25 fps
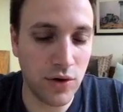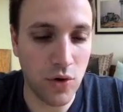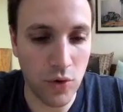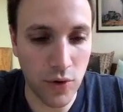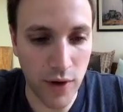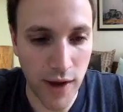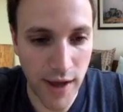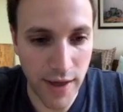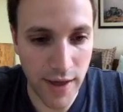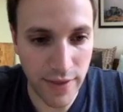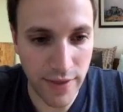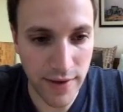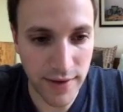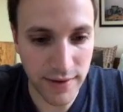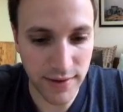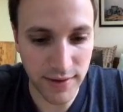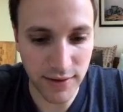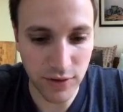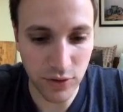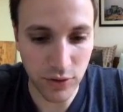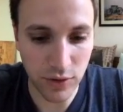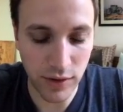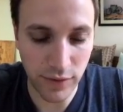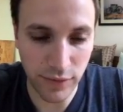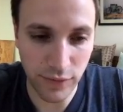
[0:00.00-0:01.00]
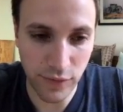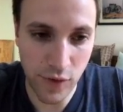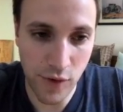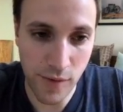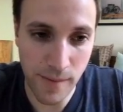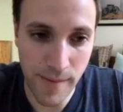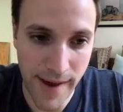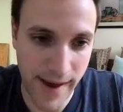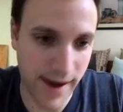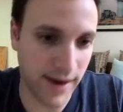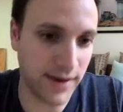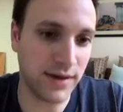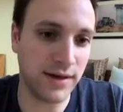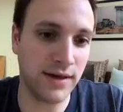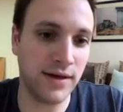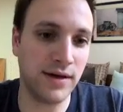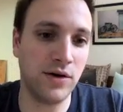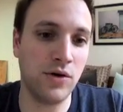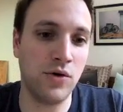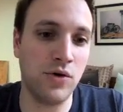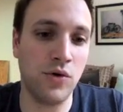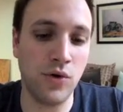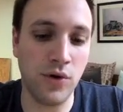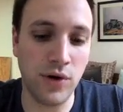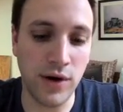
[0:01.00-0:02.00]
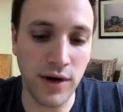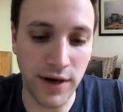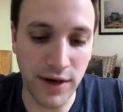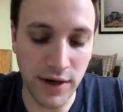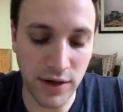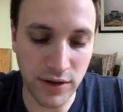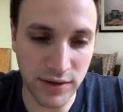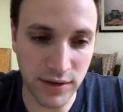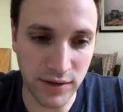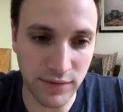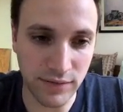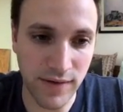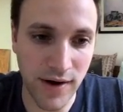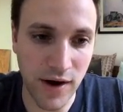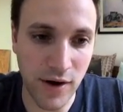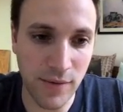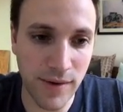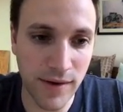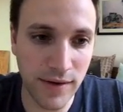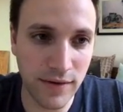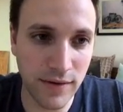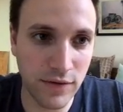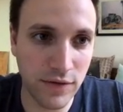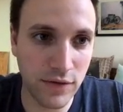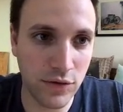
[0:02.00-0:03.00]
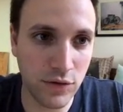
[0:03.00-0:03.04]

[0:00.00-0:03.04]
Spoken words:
okay, and this is only for Mac or Linux environment,